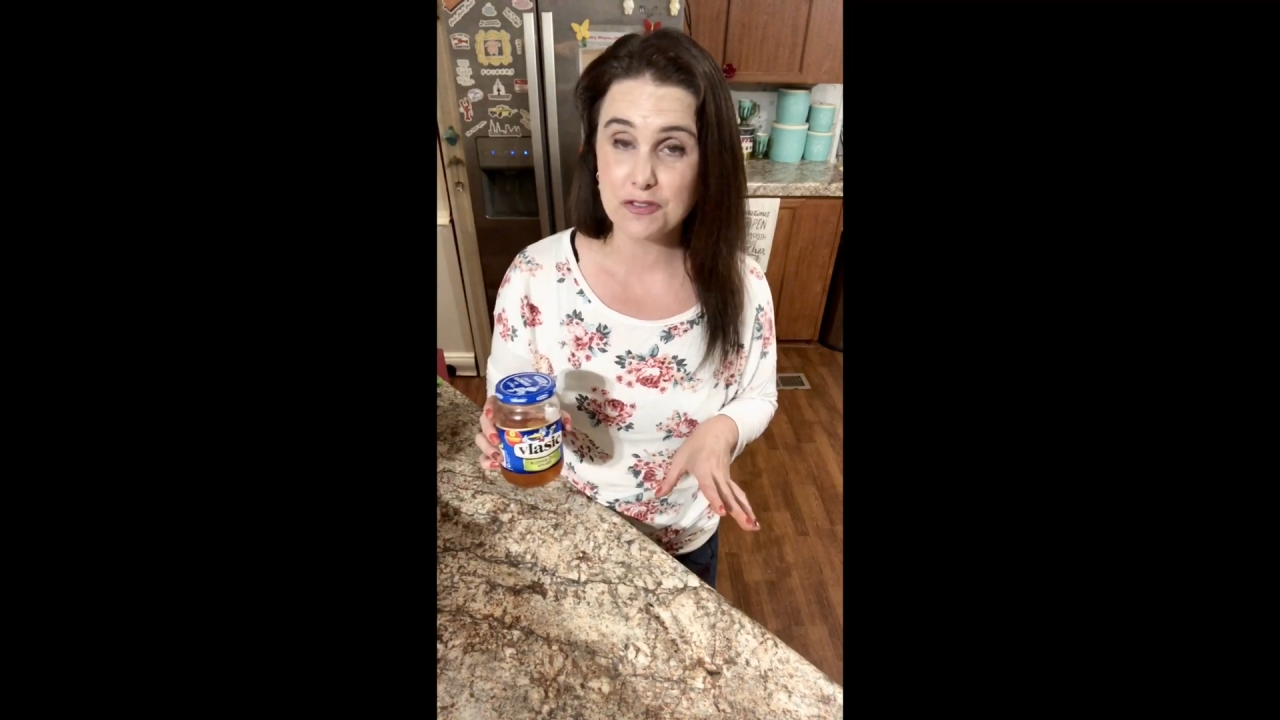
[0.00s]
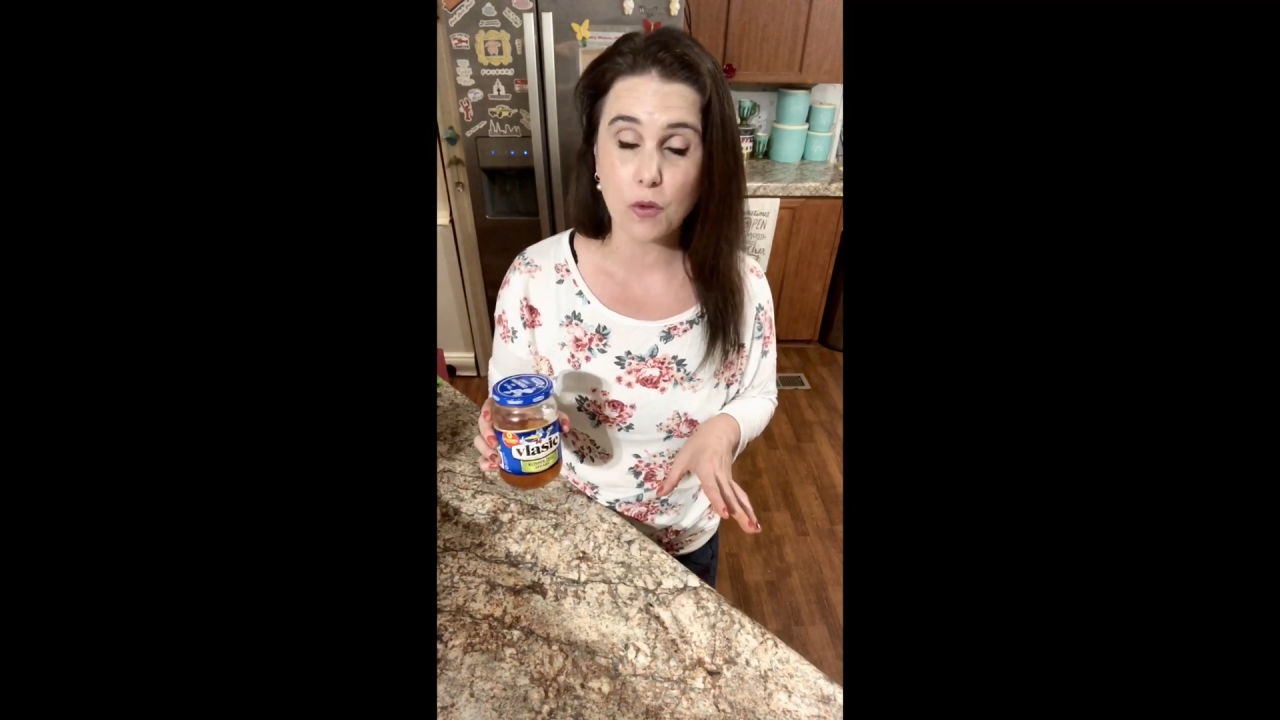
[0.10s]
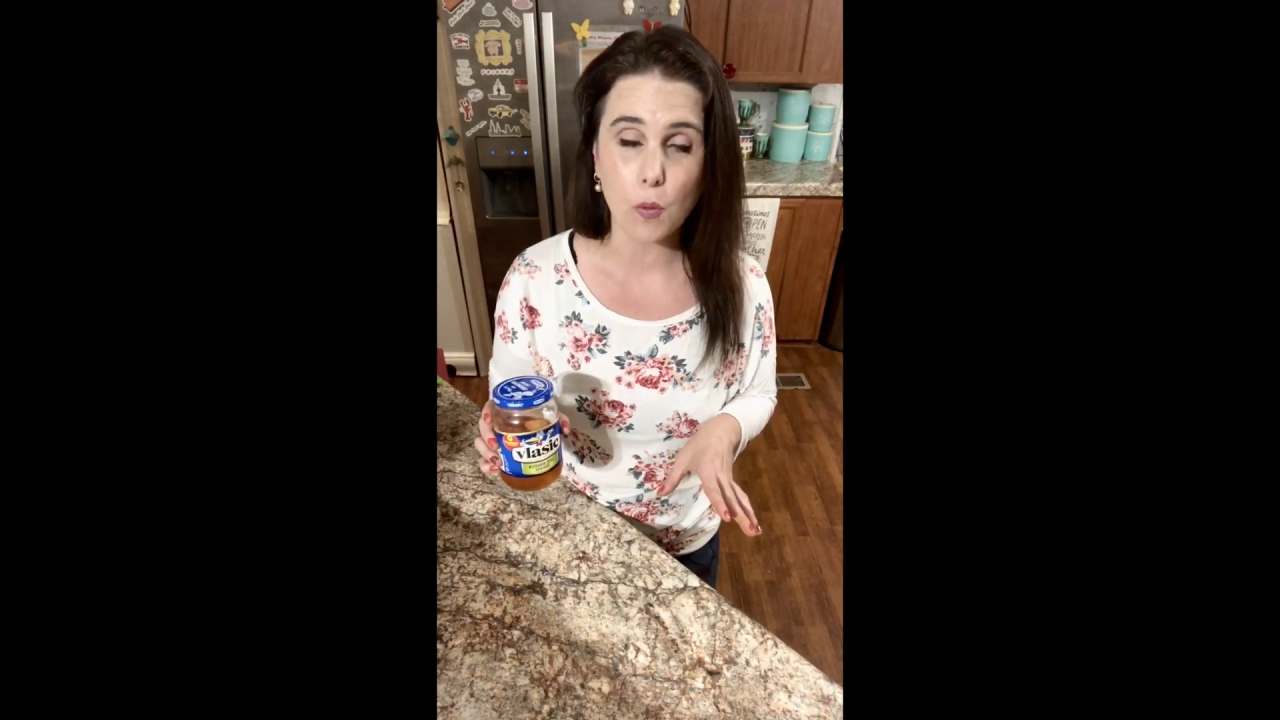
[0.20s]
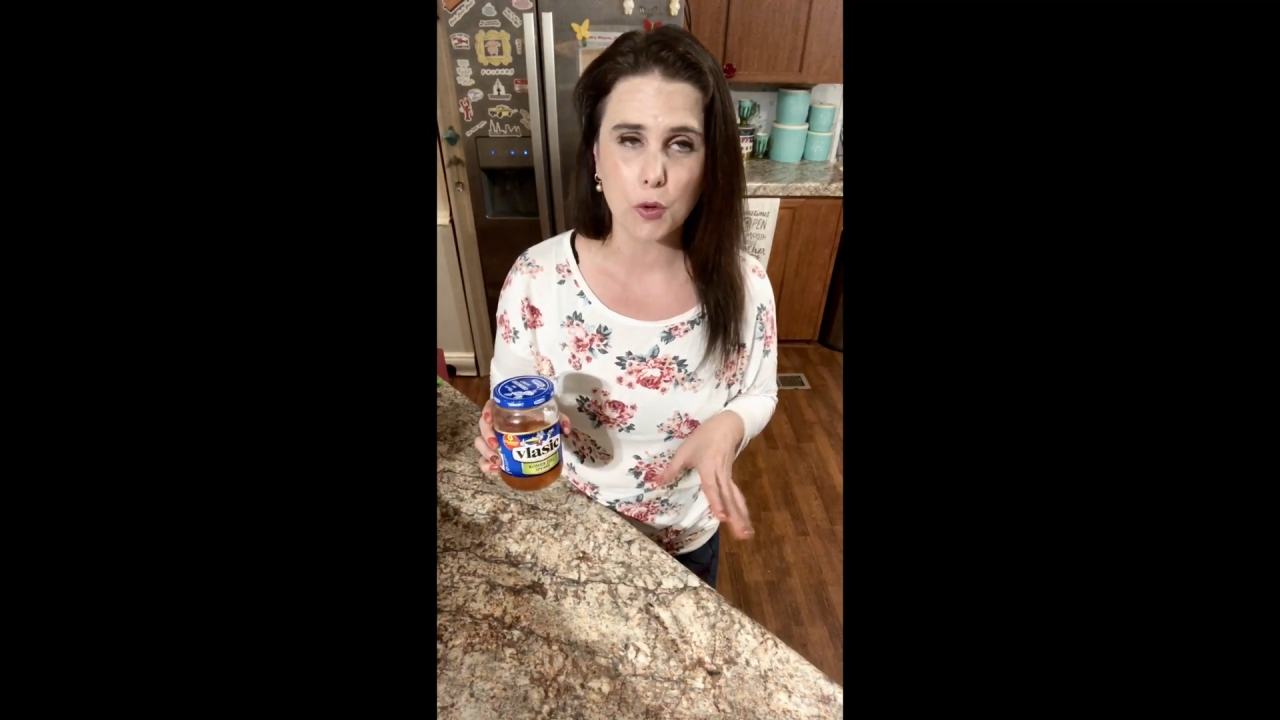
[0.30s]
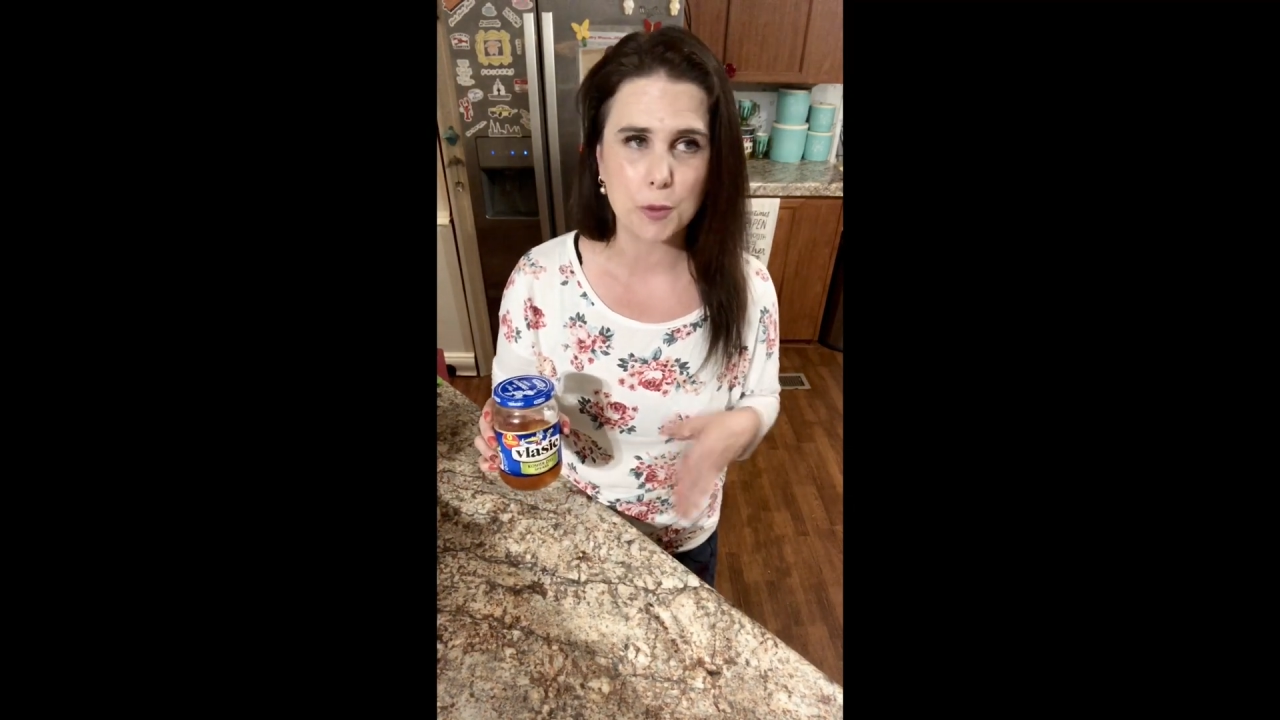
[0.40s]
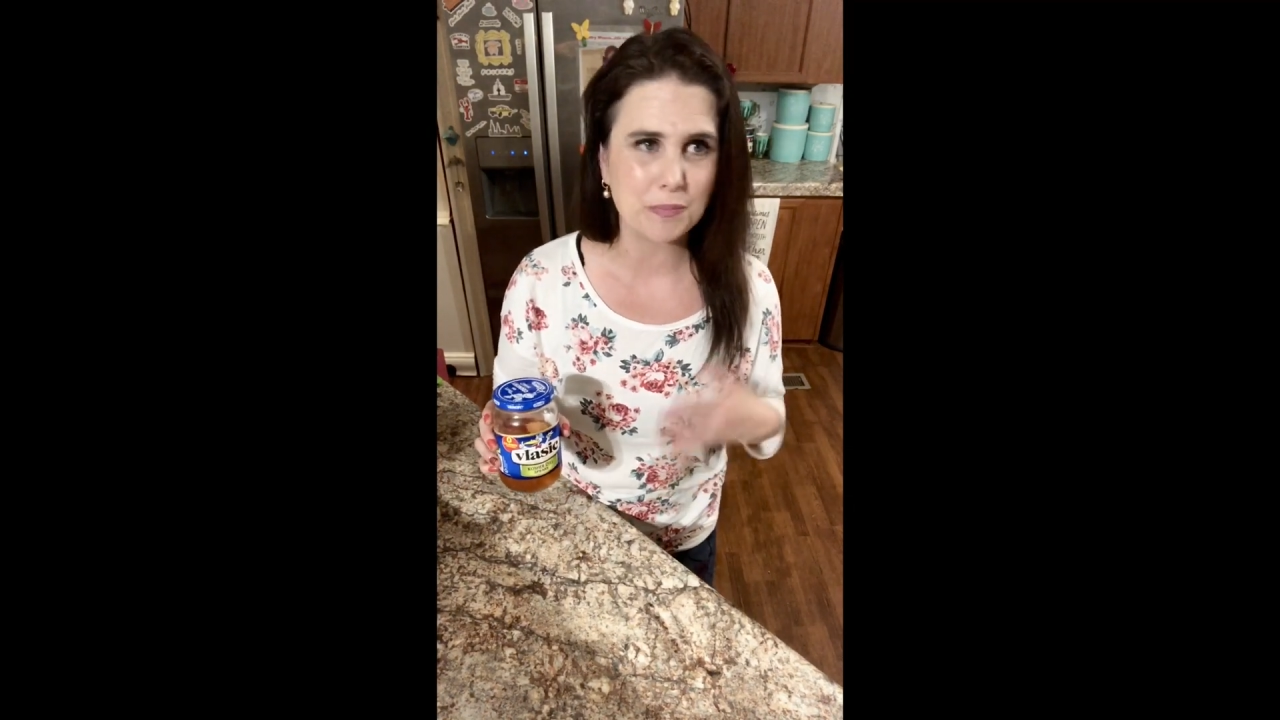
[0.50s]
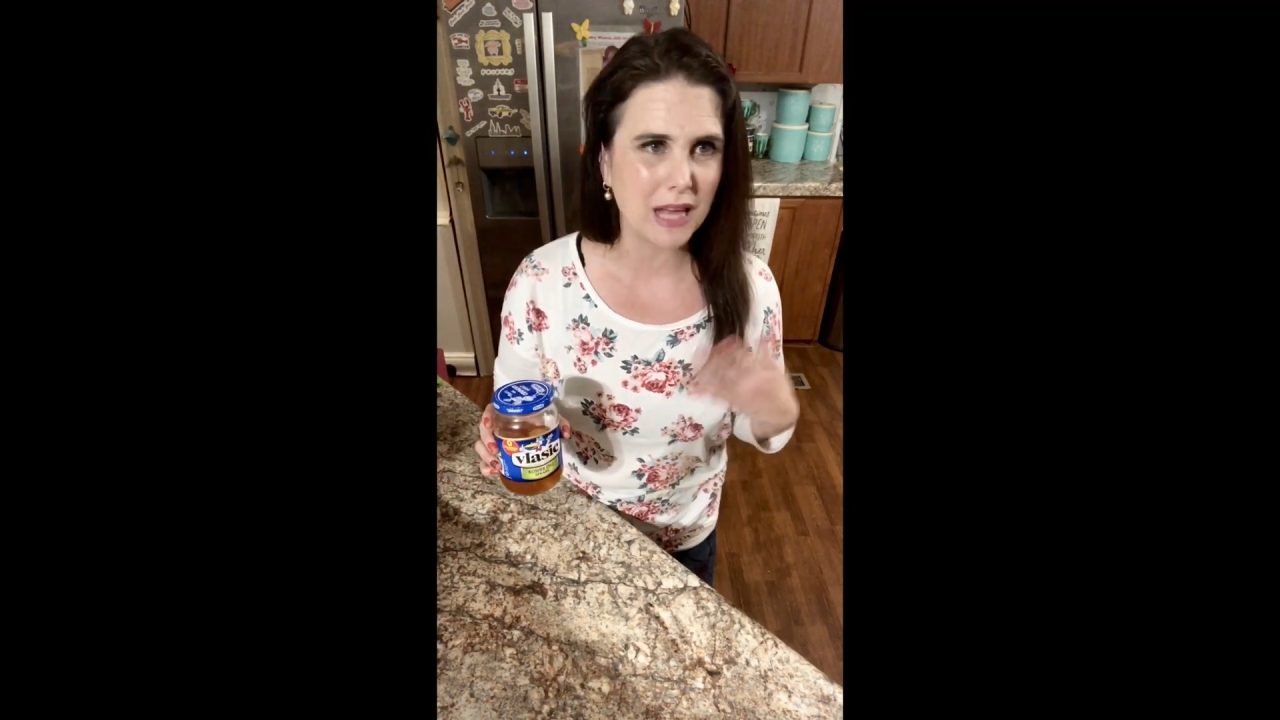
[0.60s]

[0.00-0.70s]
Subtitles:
for,